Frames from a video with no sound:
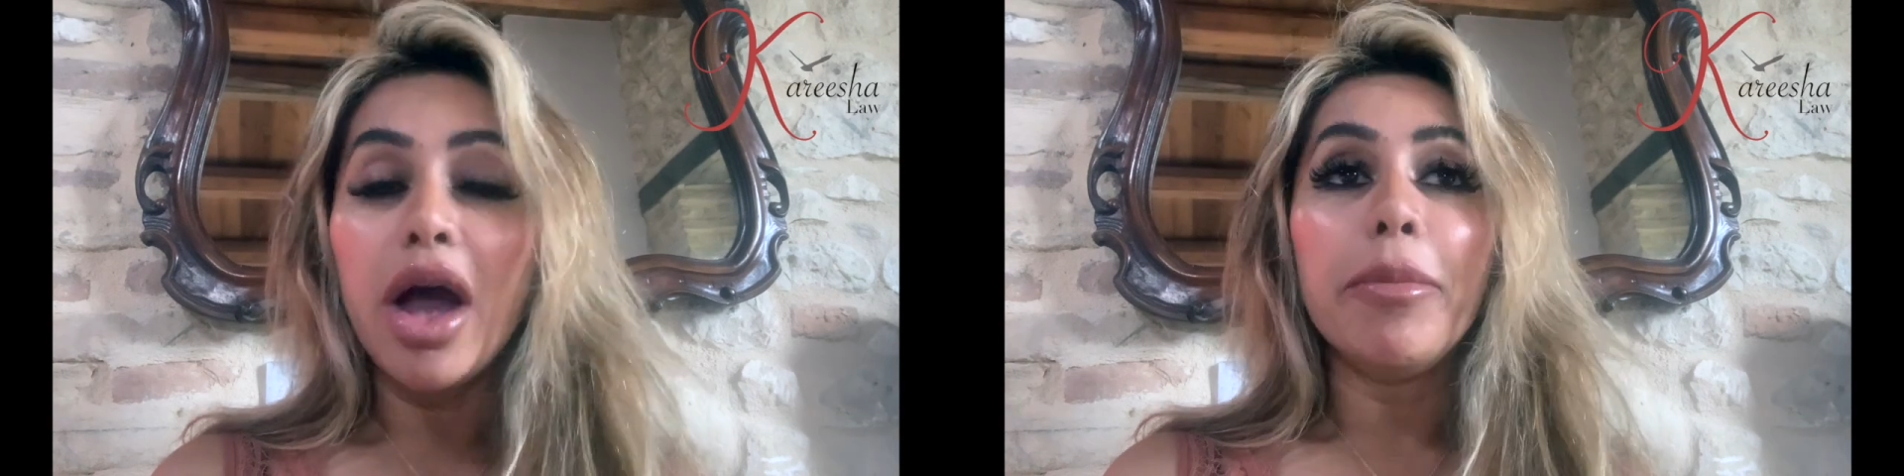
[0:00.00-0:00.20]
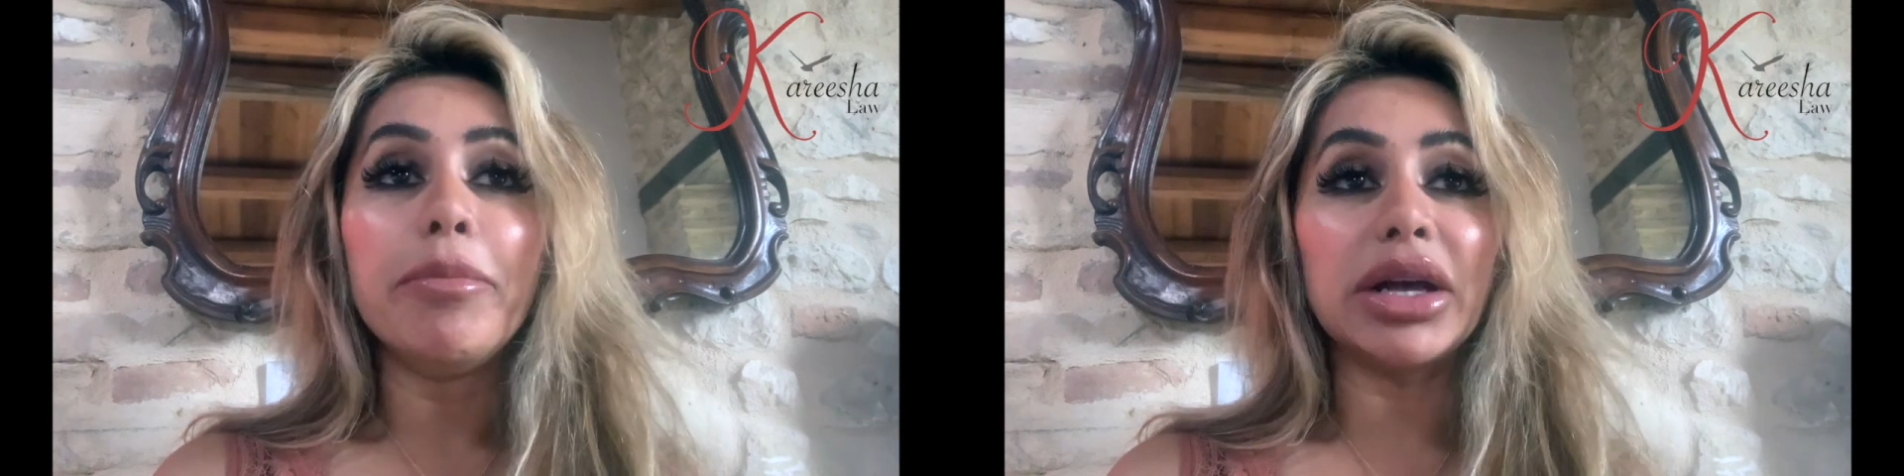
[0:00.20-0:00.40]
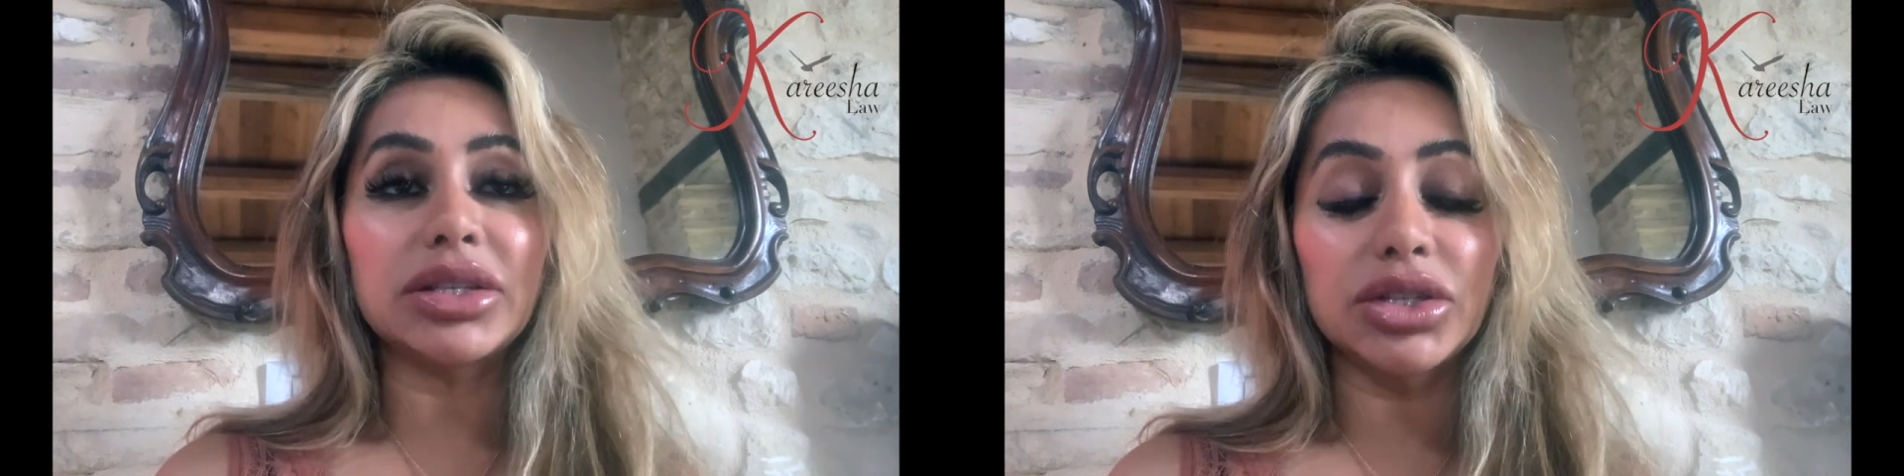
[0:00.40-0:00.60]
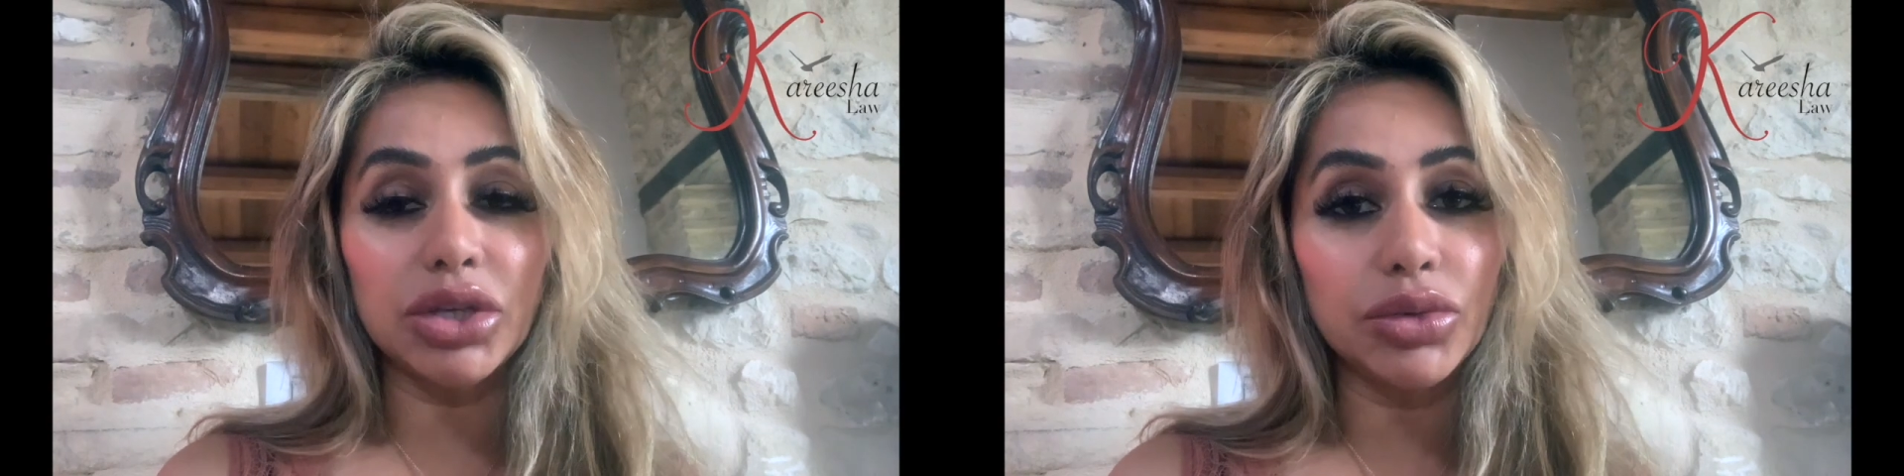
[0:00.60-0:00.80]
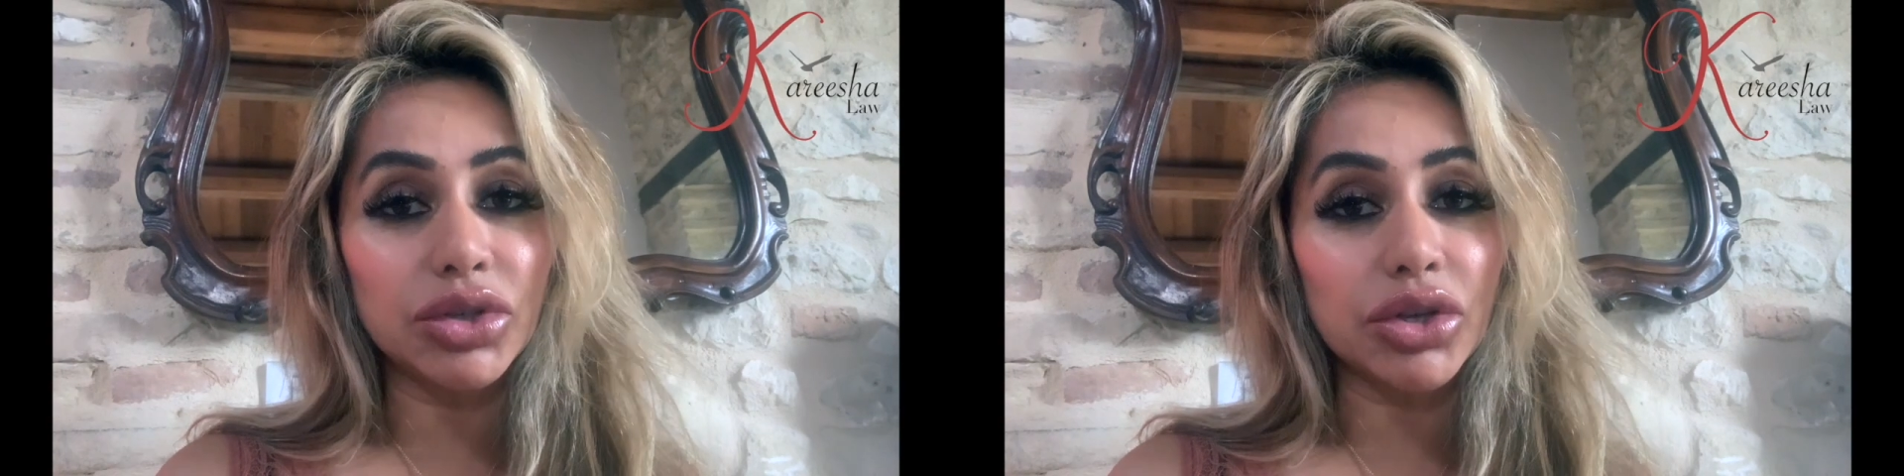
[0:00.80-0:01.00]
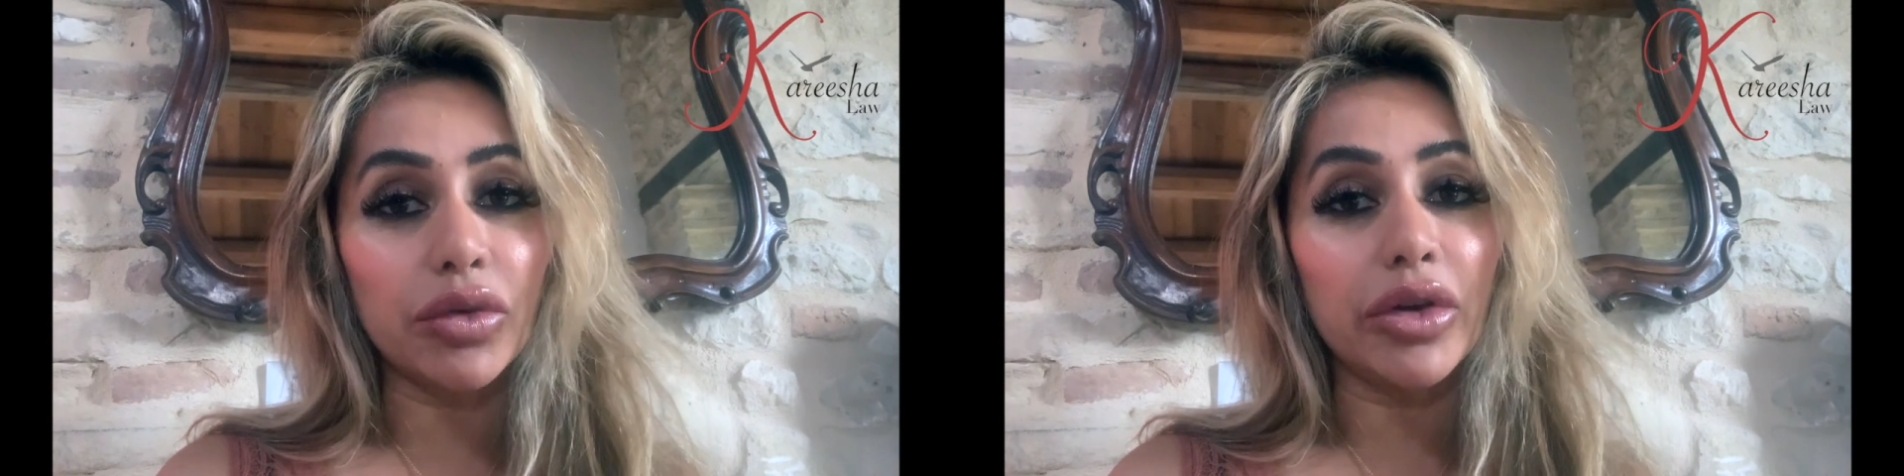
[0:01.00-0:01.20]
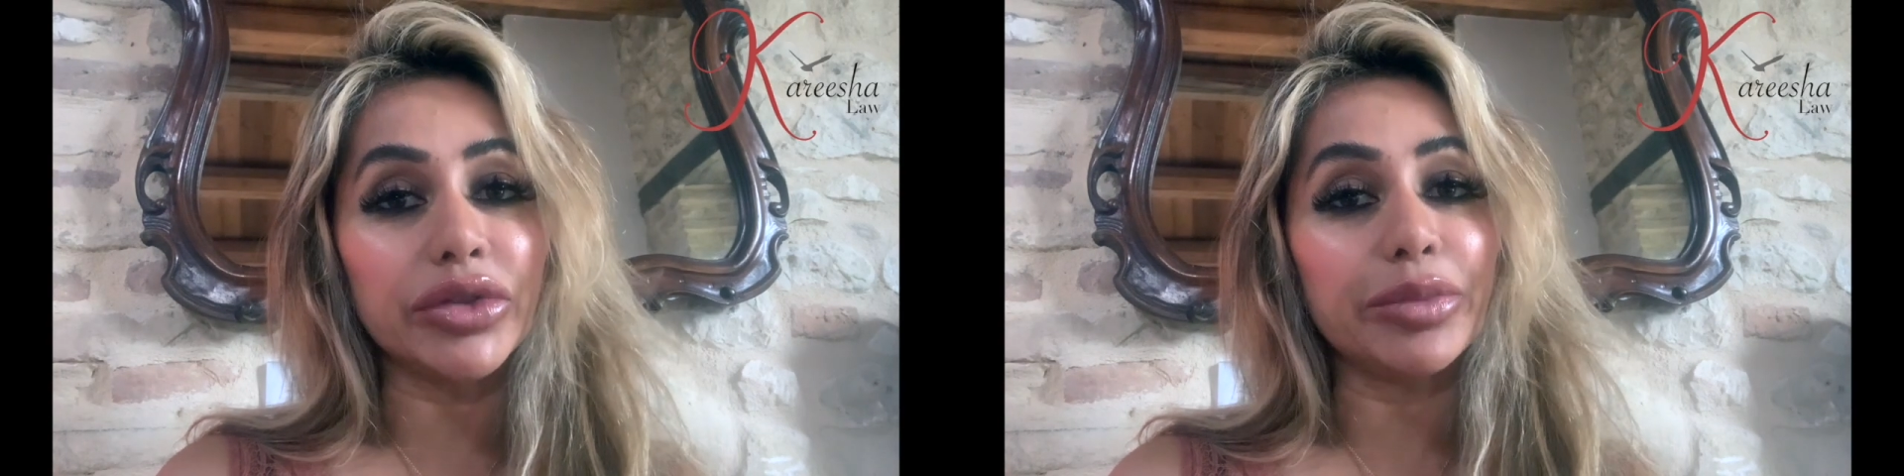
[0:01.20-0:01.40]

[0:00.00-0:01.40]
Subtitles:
must do so on